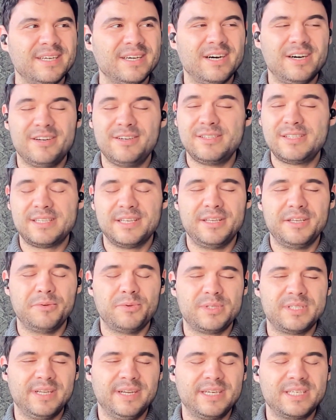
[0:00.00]
honestly, it
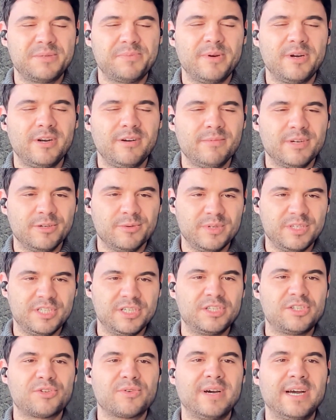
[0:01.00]
was an experiment. We
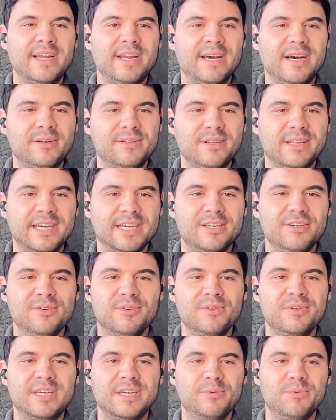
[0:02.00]
just tried out, like,
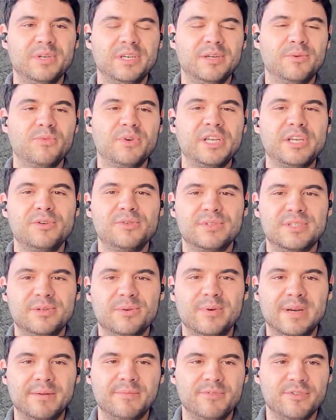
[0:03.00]
can we reuse
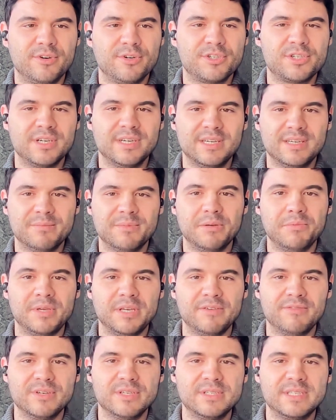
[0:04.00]
the web version and
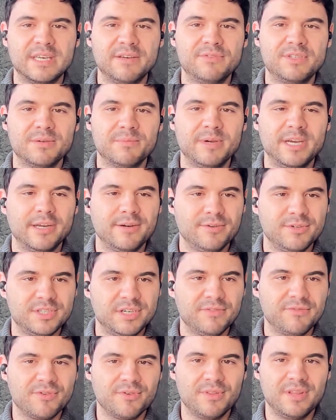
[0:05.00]
maybe even save some
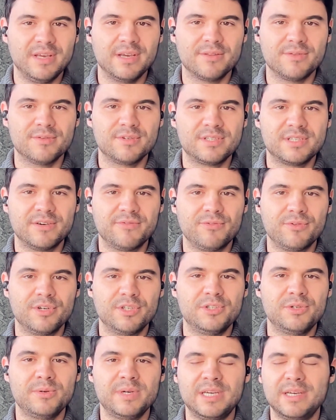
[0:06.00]
energy for the other stuff
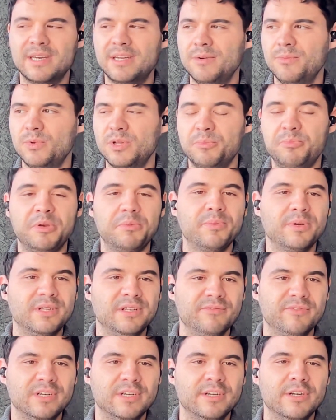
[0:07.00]
we're doing? And will
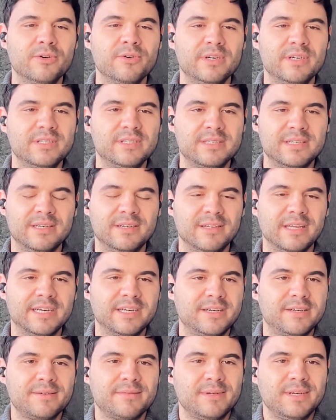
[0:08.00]
people even notice? And
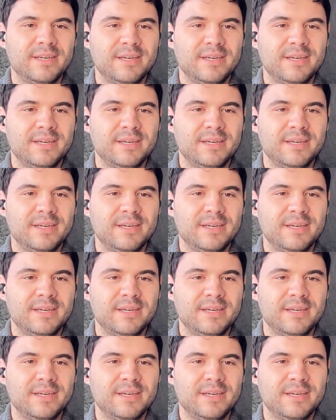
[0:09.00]
like,